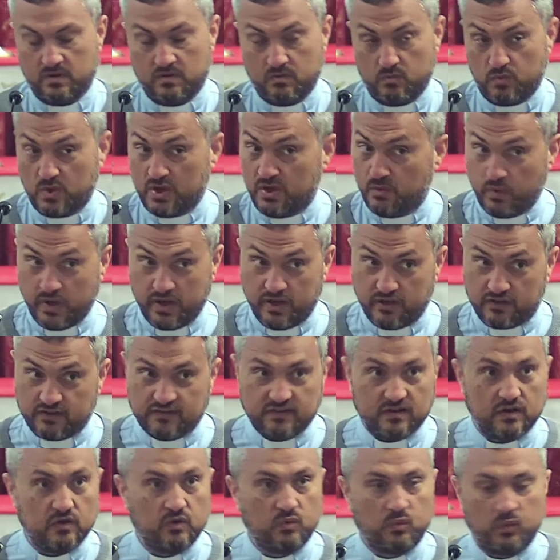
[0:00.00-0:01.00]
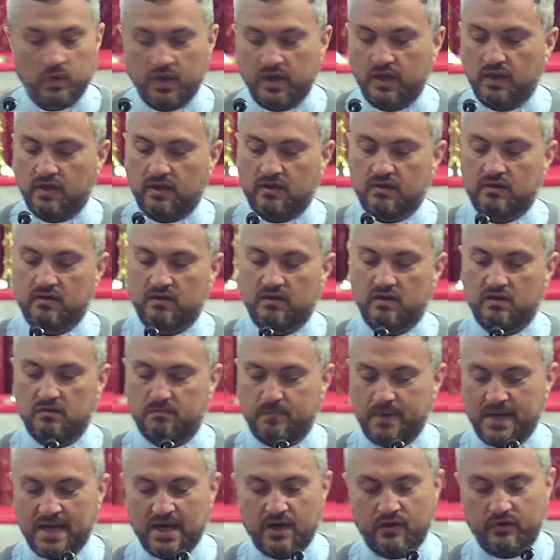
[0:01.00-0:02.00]
When we're so weak and
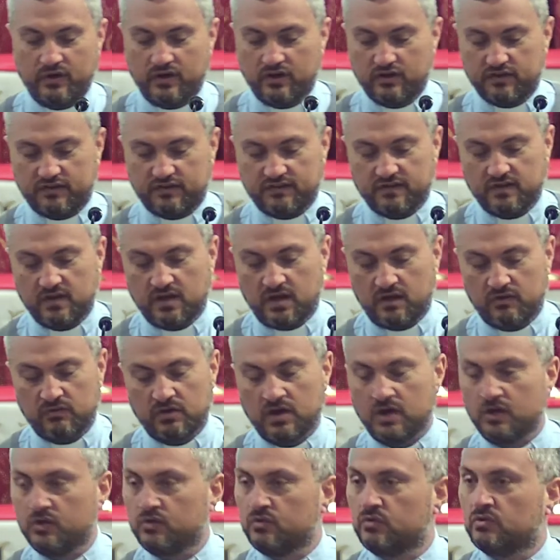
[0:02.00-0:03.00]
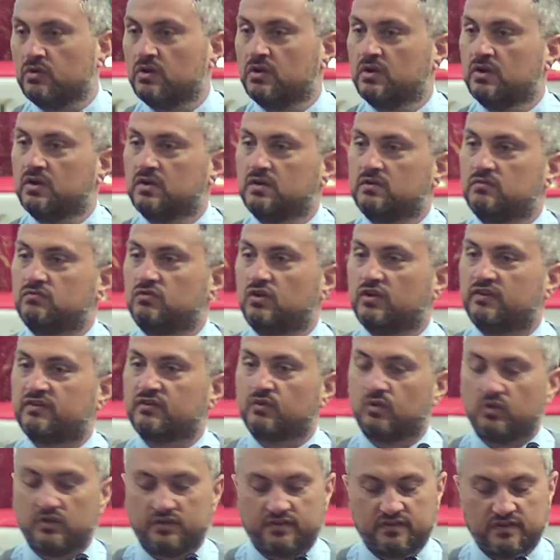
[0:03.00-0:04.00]
powerless and our own
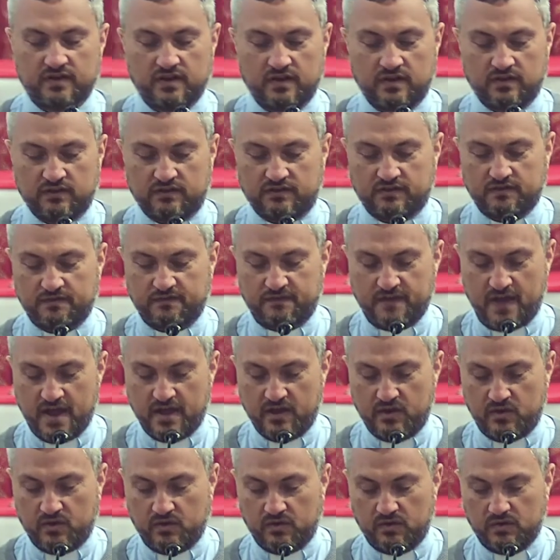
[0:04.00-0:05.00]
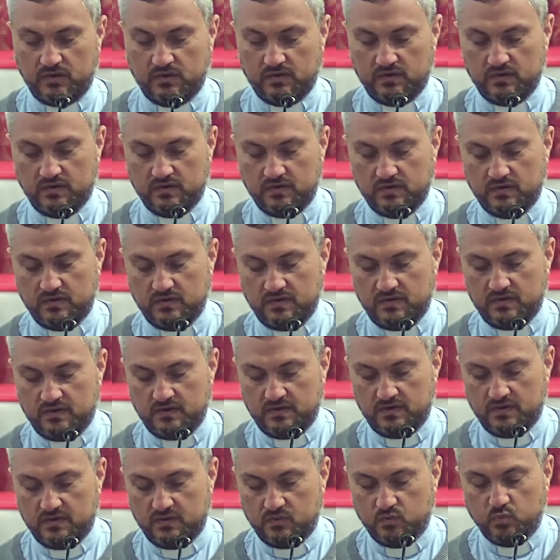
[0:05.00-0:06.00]
resources fail,
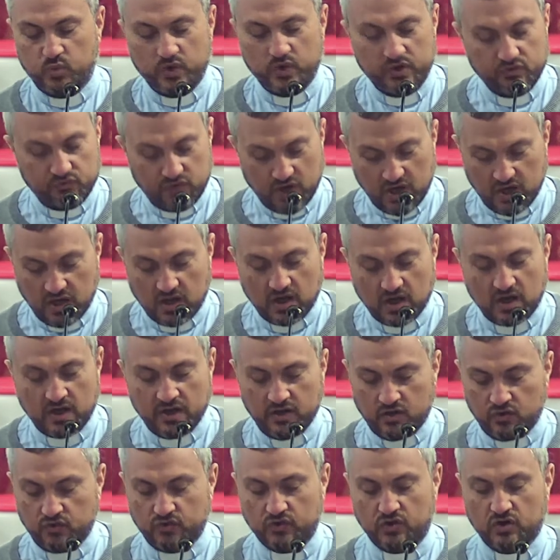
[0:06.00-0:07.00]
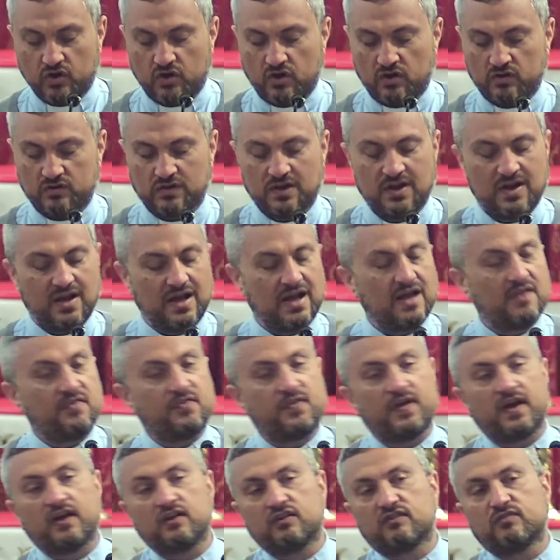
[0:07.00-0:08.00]
we rely on God and
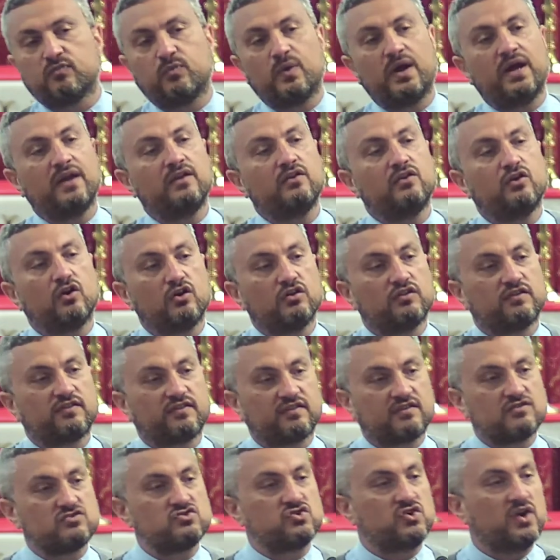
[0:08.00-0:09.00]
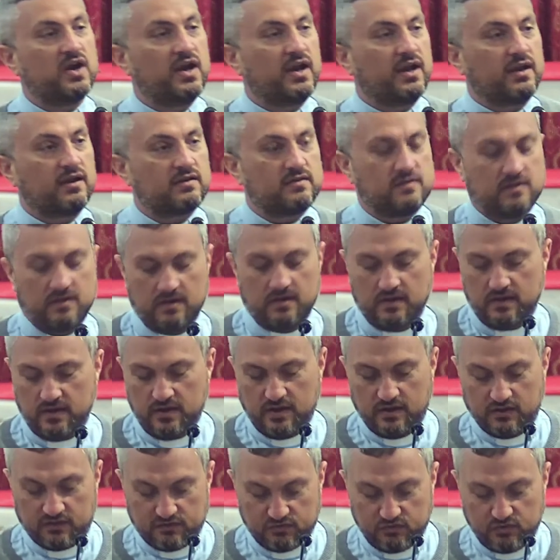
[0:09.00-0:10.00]
that's when God's strength
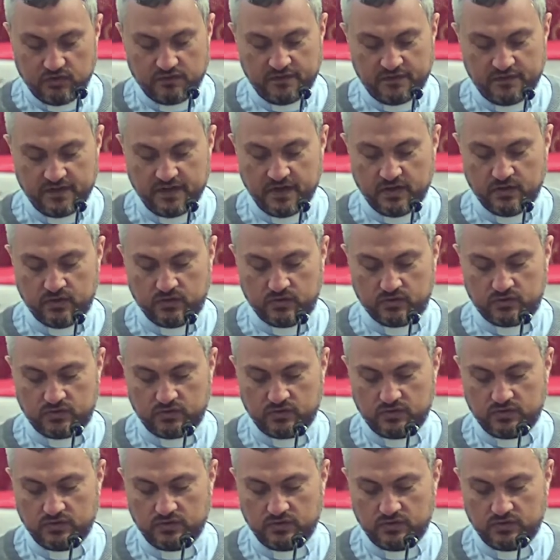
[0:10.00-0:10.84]
is revealed.